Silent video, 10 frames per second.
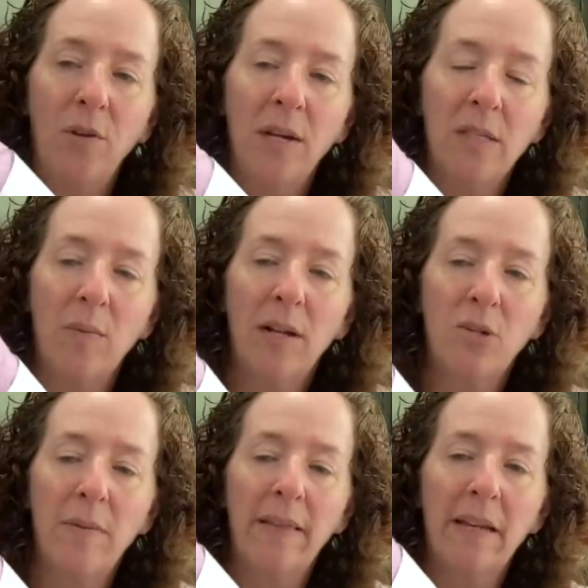you guys
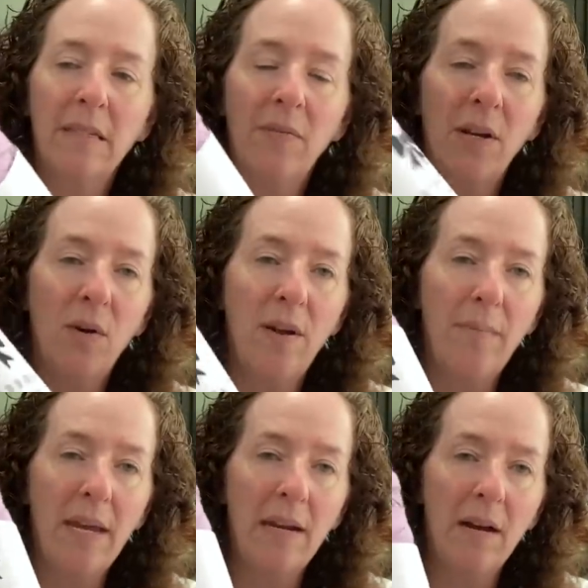watched my last video, I
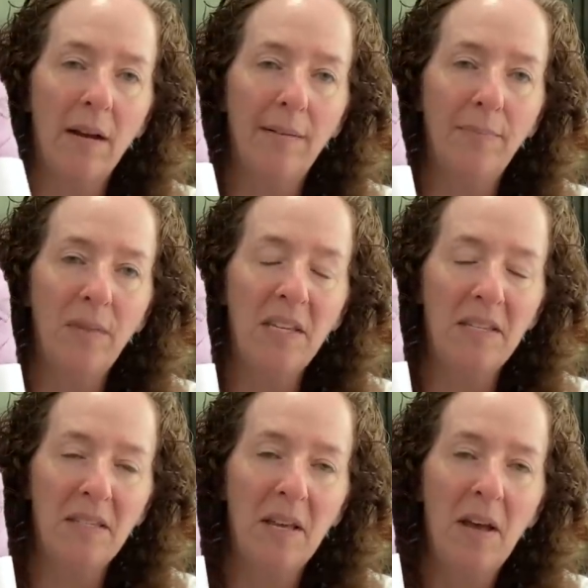made
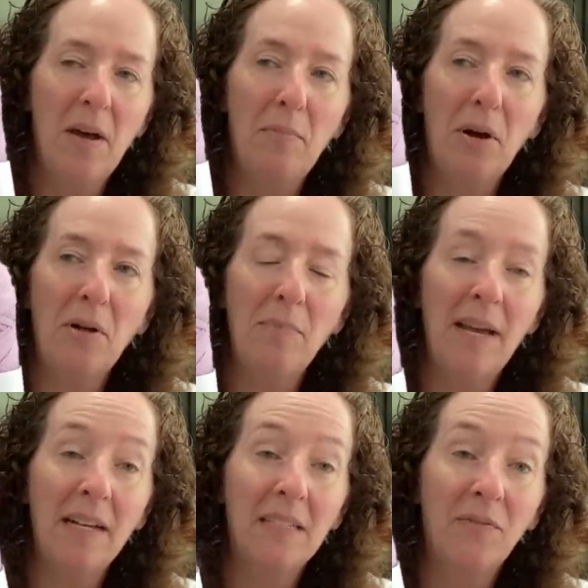these market
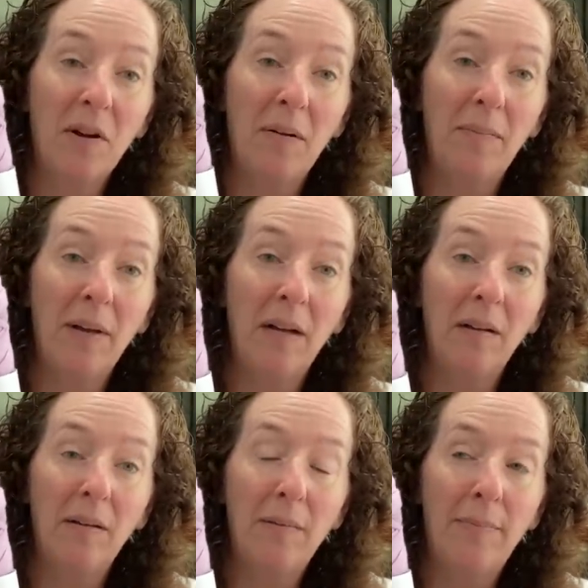bags from
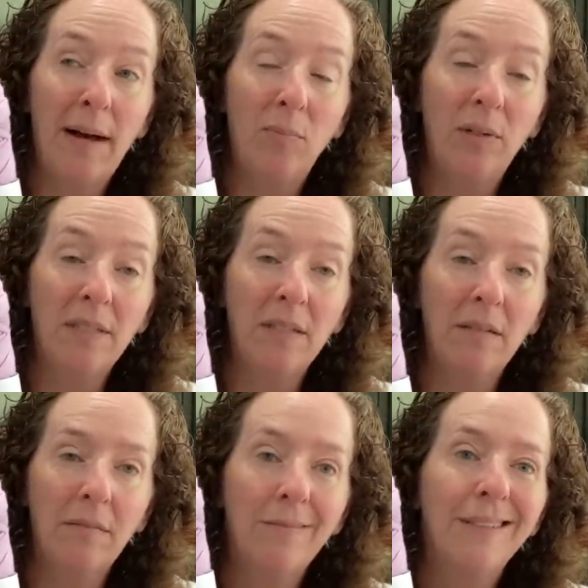Bob
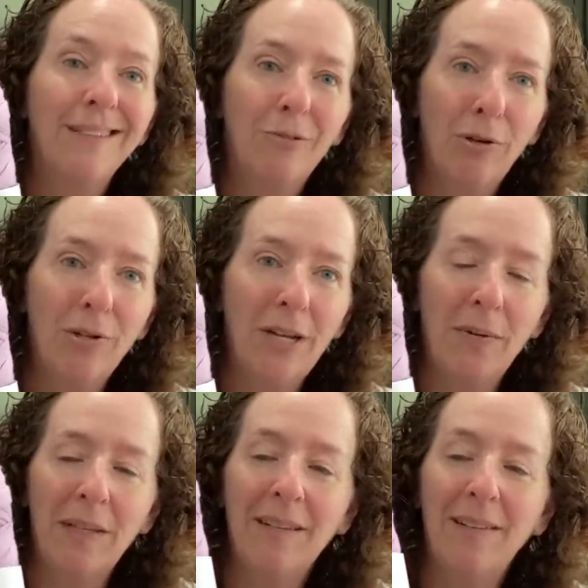Wilson Crochet
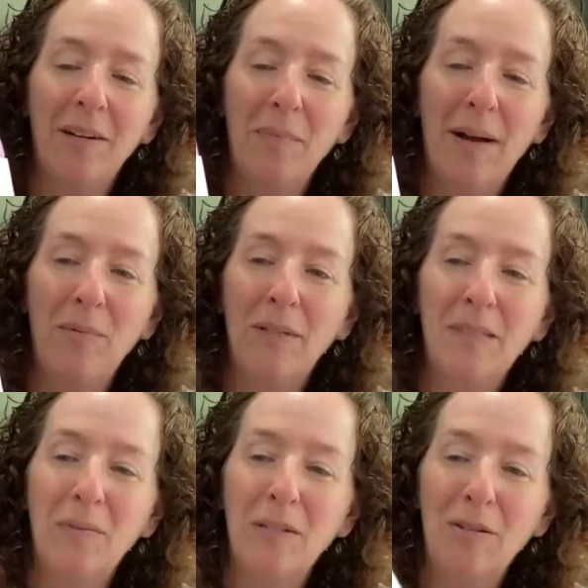with Claire, Bob
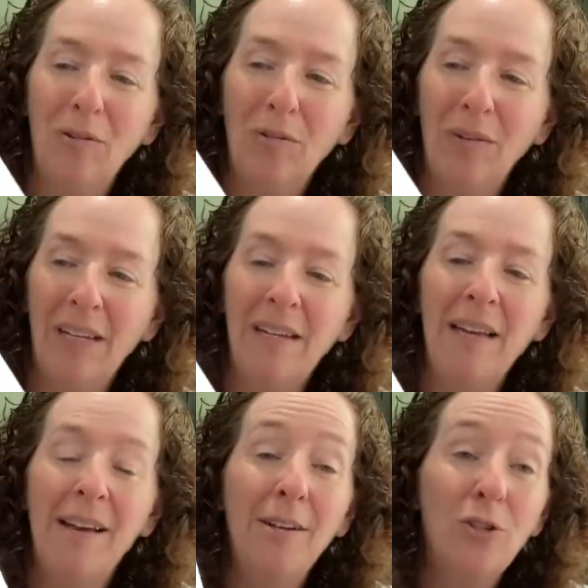Wilson 123.
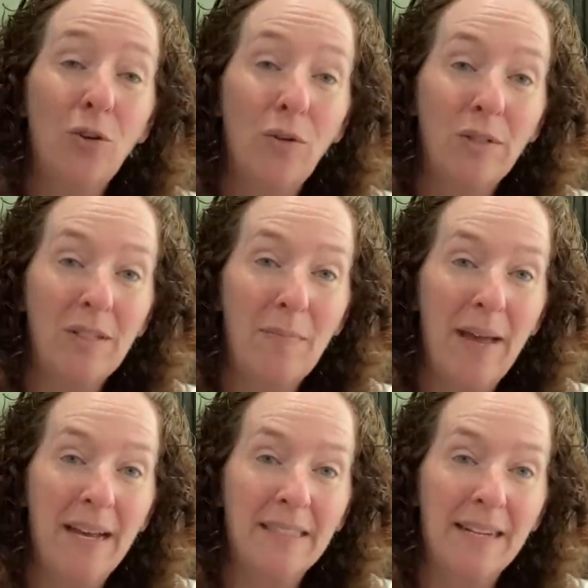So those are the
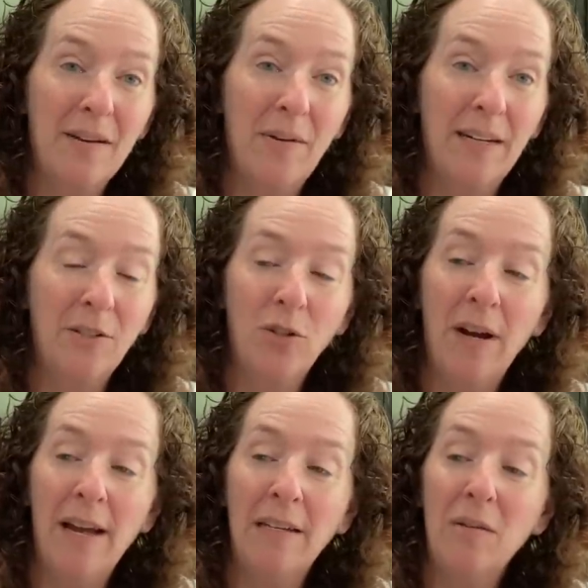bags that I want to
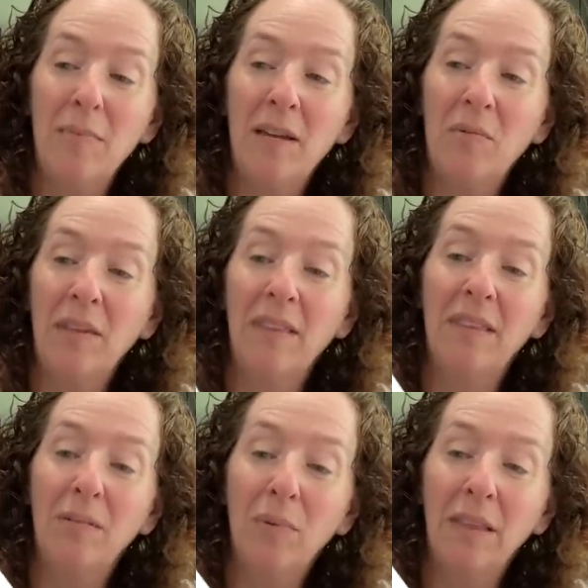try to make
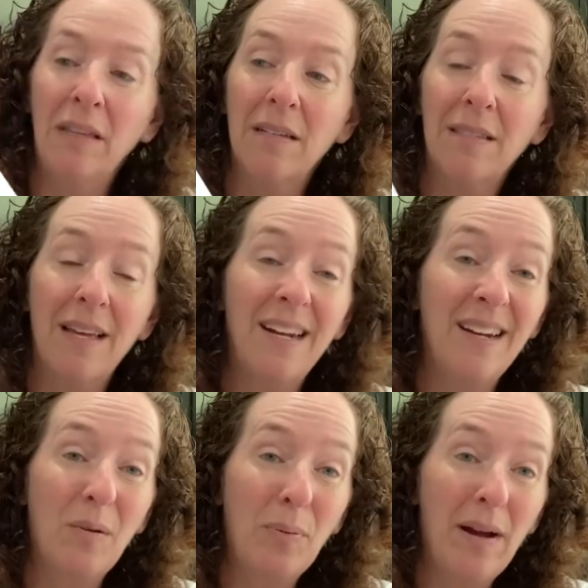with this. And
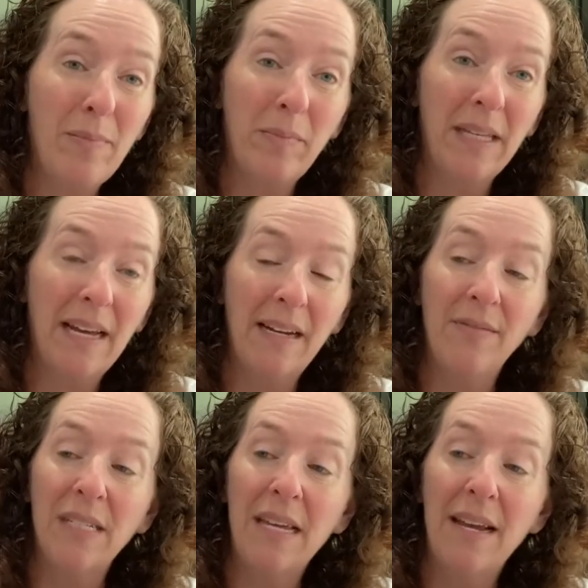it'll probably not
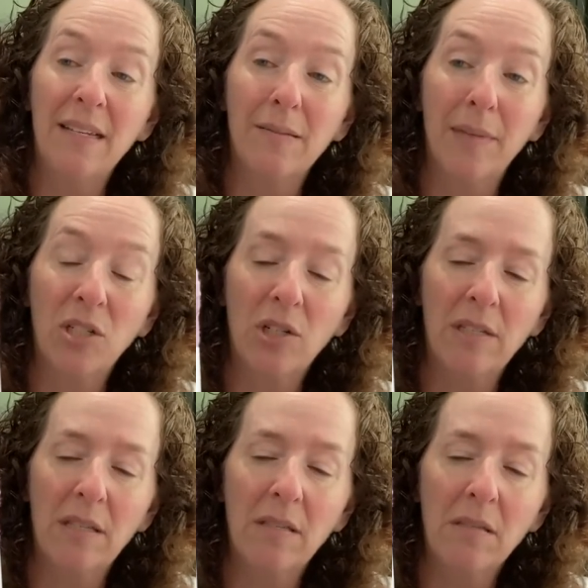even take as much
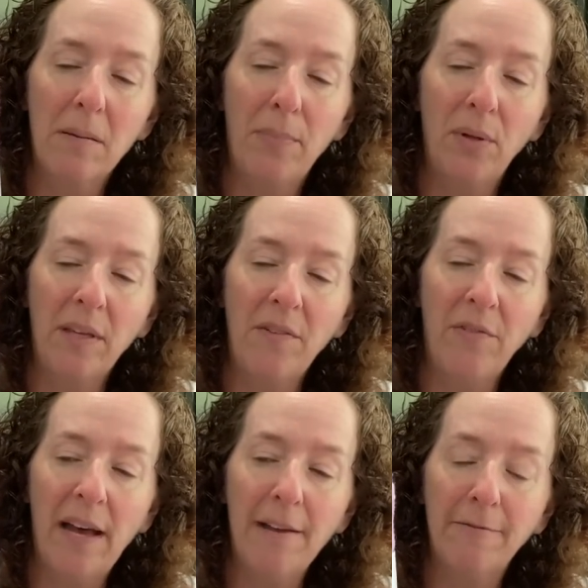because this is a bulky
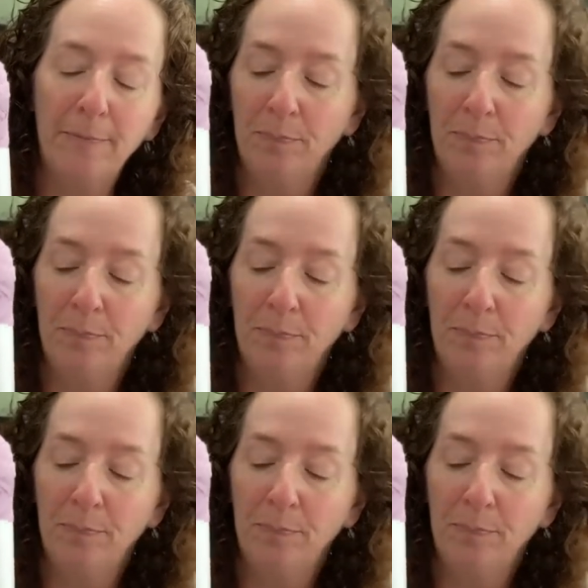5.